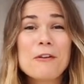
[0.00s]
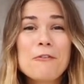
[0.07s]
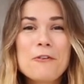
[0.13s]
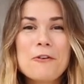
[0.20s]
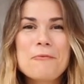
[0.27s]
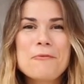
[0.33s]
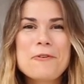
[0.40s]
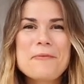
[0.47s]
the
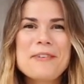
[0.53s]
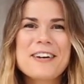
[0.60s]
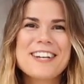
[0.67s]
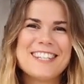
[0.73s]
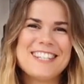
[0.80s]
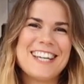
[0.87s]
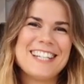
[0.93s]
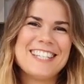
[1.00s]
food more
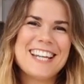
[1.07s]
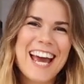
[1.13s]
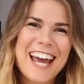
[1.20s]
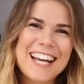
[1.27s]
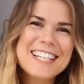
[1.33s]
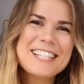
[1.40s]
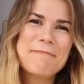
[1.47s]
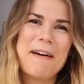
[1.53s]
because they
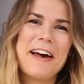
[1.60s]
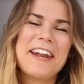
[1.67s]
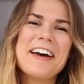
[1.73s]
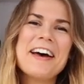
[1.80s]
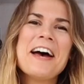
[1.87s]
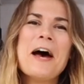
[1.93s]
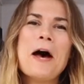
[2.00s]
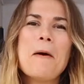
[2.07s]
taste
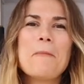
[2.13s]
better,